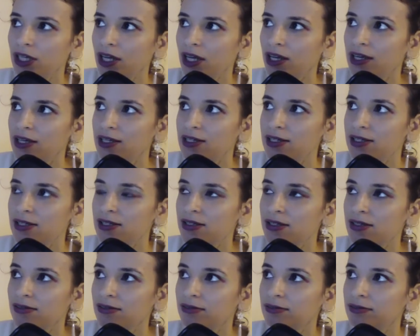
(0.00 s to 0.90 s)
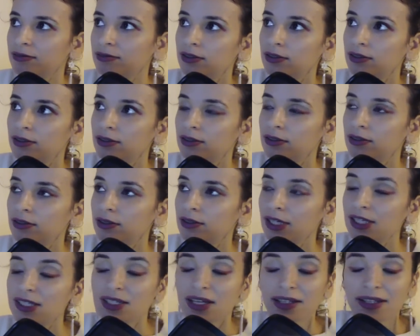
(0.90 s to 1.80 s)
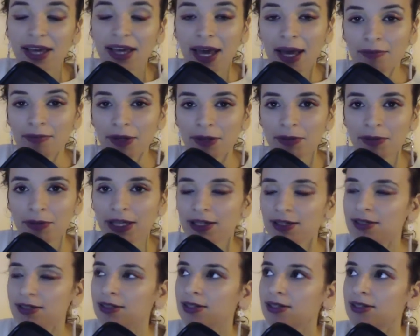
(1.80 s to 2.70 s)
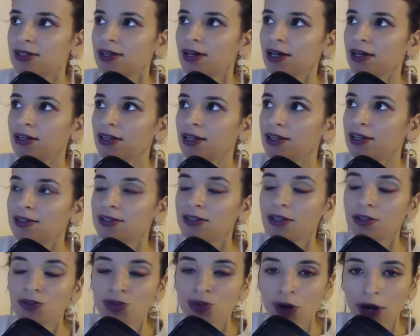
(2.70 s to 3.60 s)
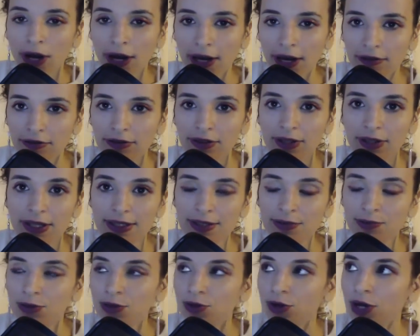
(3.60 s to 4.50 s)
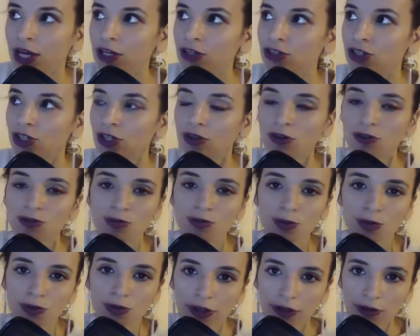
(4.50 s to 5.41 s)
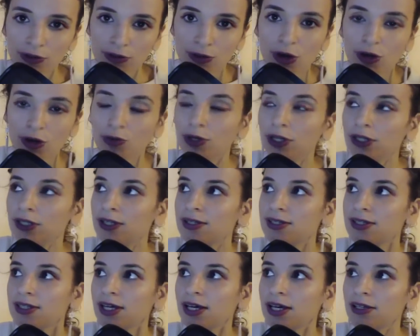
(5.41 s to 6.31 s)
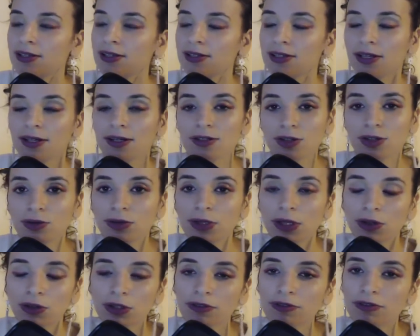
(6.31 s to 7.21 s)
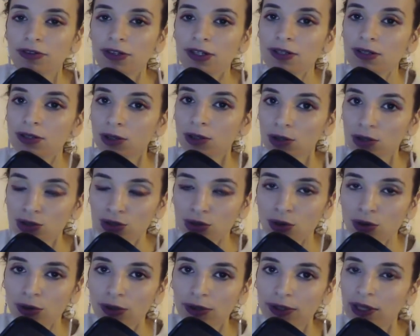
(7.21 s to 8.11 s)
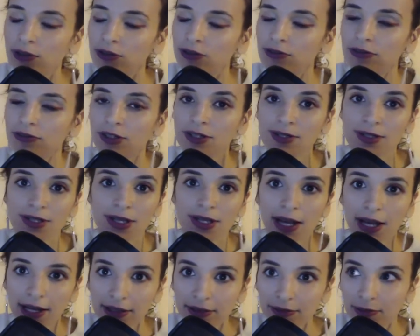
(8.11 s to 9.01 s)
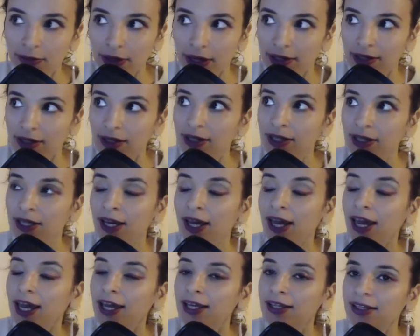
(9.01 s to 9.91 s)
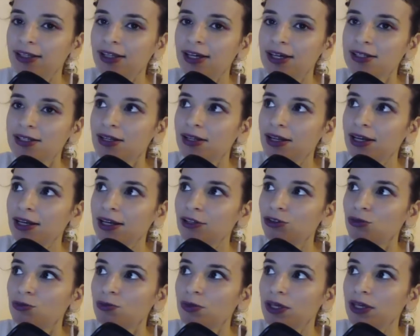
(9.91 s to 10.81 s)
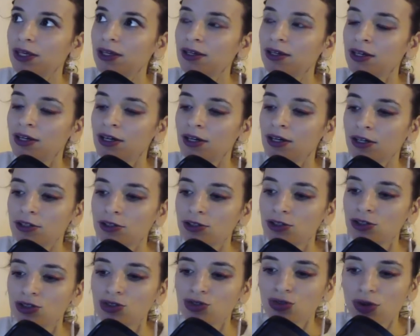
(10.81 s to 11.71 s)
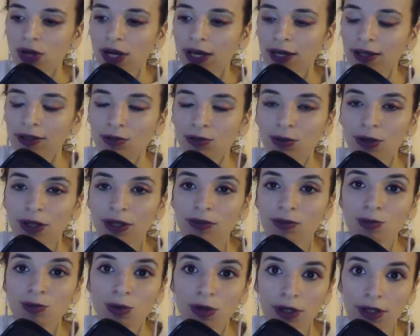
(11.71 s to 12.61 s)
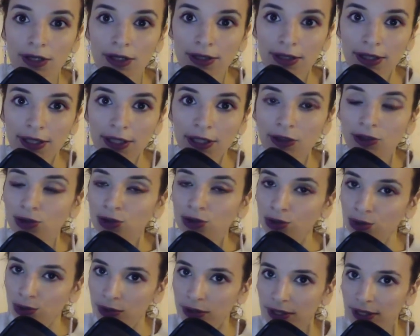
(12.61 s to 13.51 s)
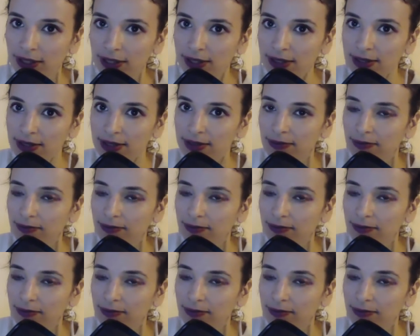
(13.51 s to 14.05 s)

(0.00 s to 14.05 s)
is not happy, because the Sun is the drive, the inspiration of moving forward. The Sun is also the universal soul, the universal Atman, and it doesn't like to be constrained with worldly duties.